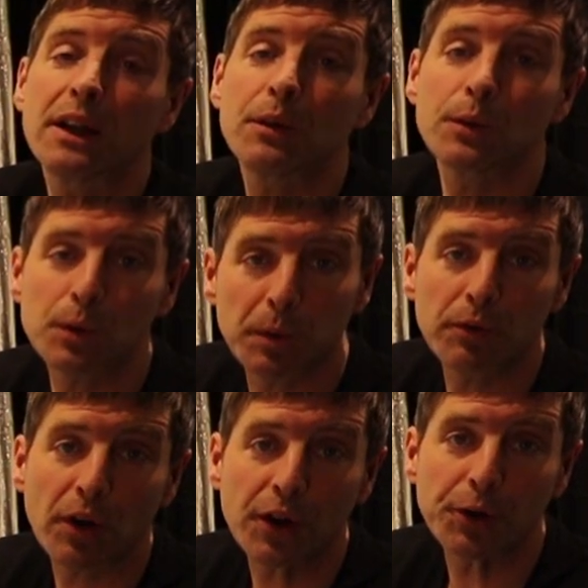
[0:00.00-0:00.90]
liquid to be
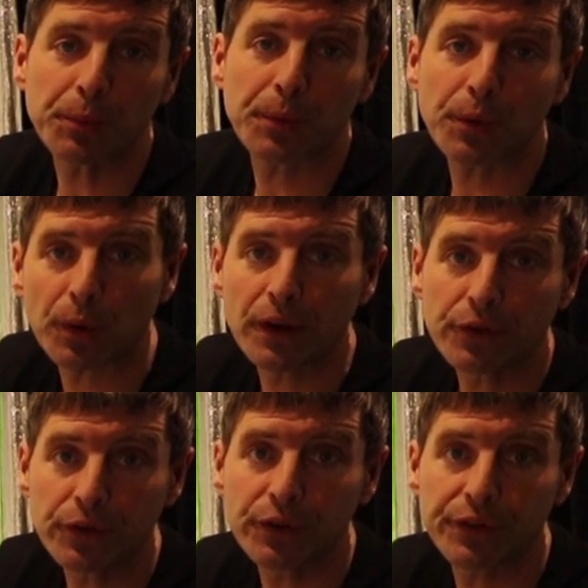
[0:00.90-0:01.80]
right up where the
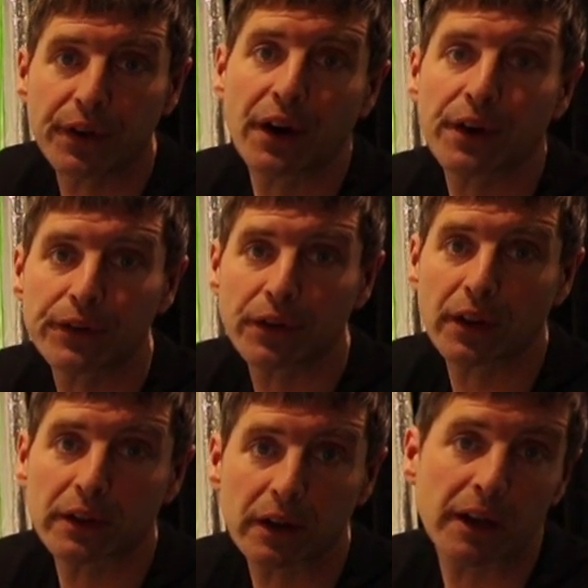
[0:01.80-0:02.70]
roots are so
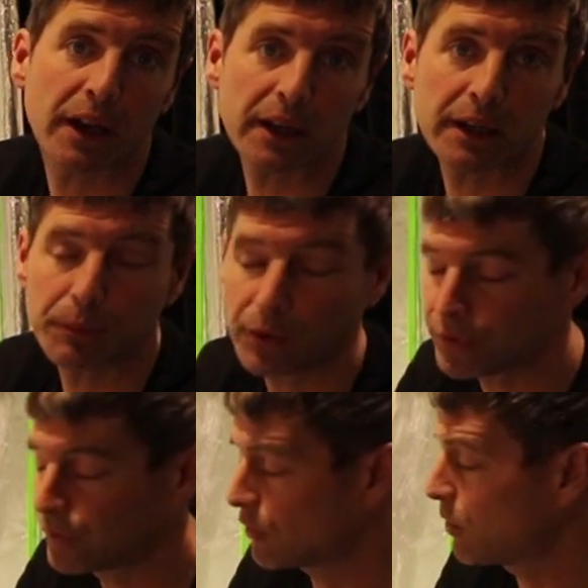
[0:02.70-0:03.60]
that they're getting
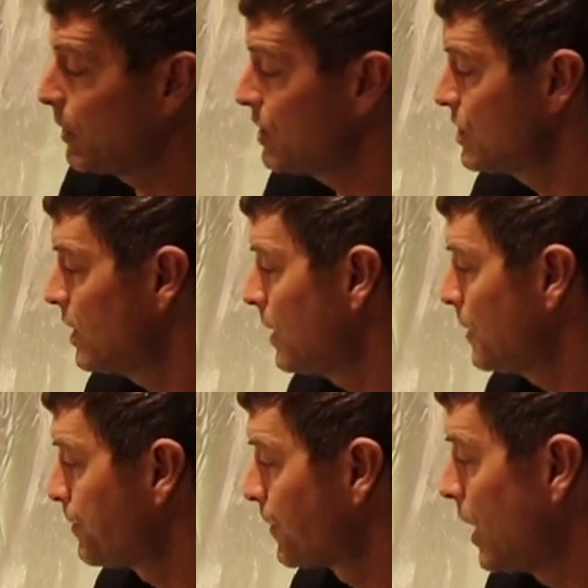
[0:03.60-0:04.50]
moisture immediately.
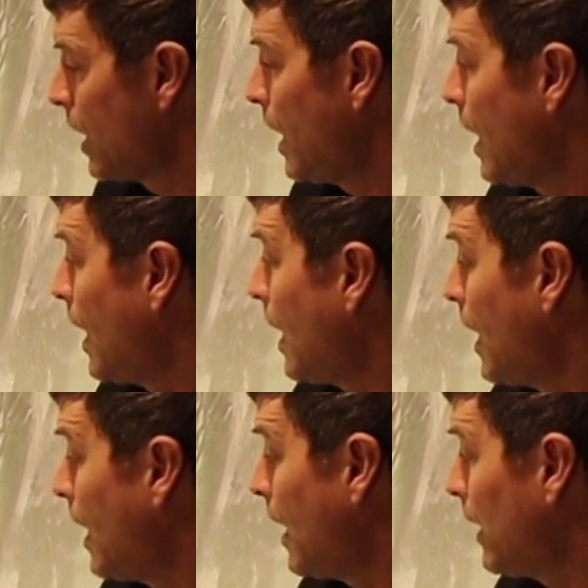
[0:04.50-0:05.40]

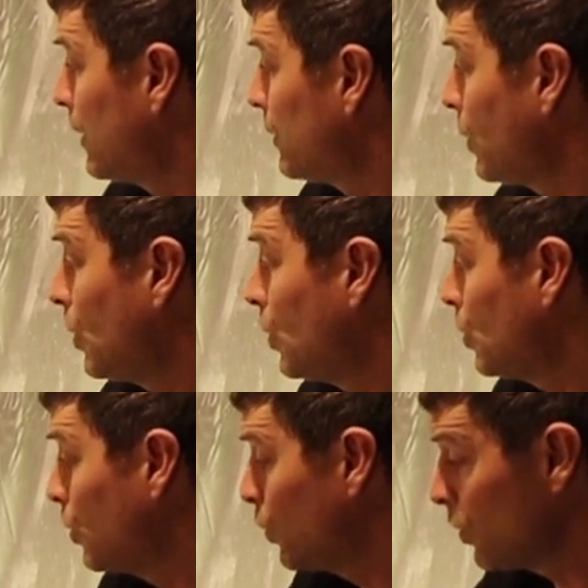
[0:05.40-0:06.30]

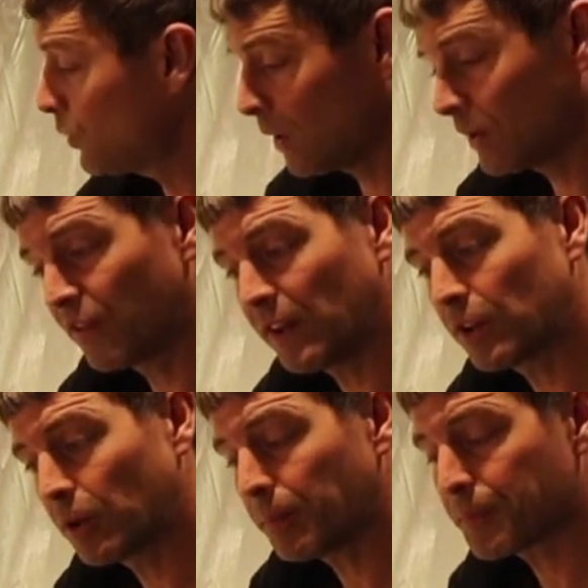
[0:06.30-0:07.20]
So once we had filled
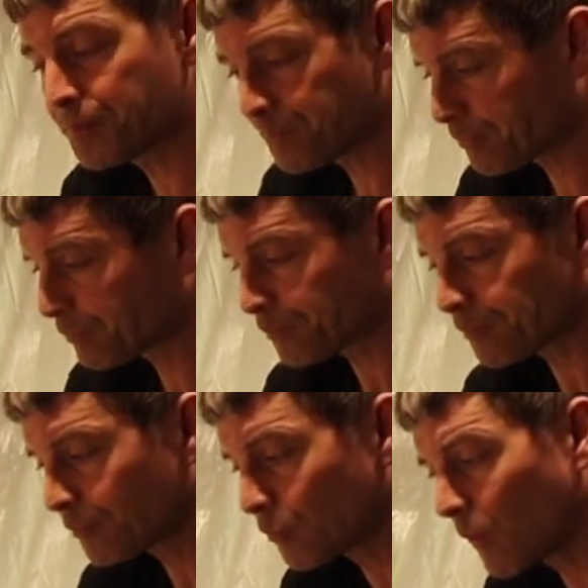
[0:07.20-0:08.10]
it up,
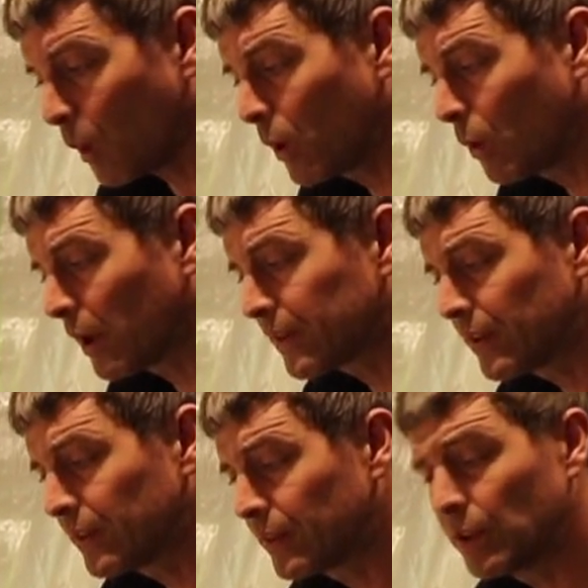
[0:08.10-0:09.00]
we
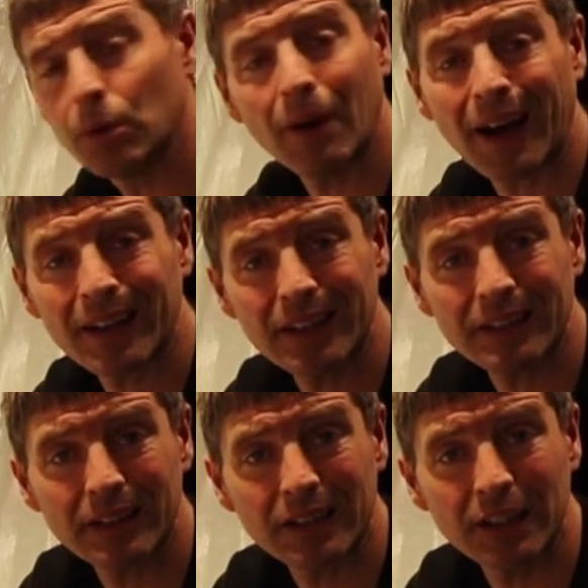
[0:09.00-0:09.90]
wanted to add
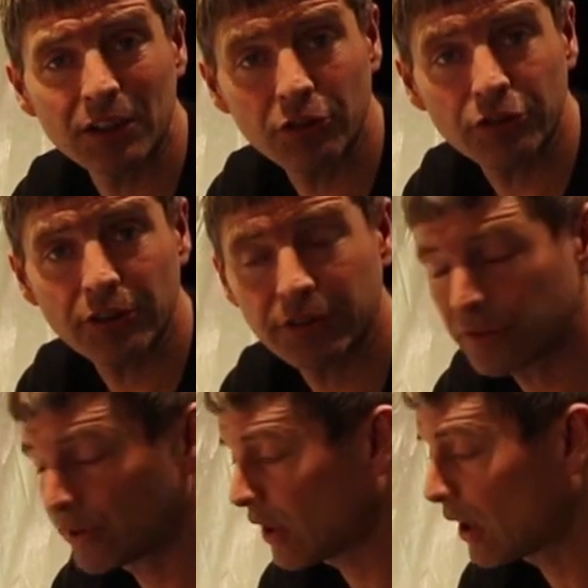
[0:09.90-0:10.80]
in the
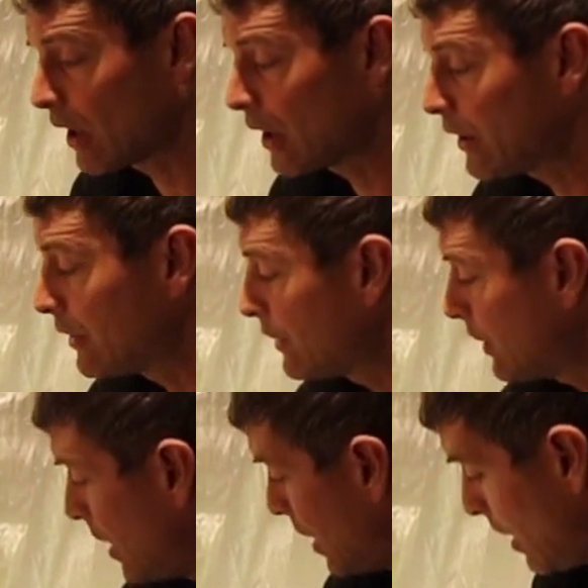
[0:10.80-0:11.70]
nutrients,
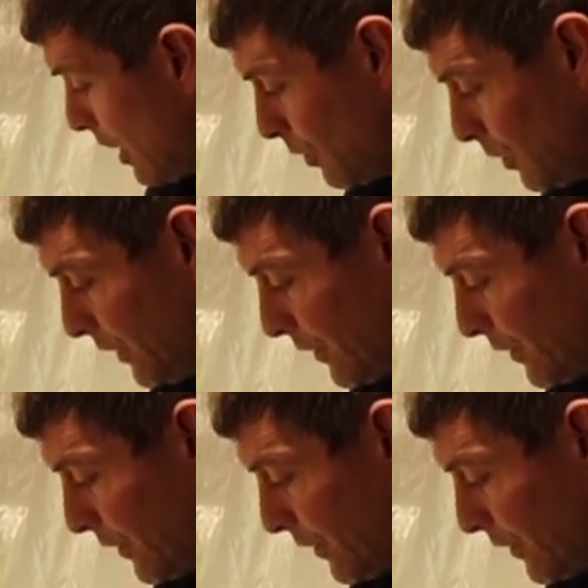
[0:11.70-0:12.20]
and we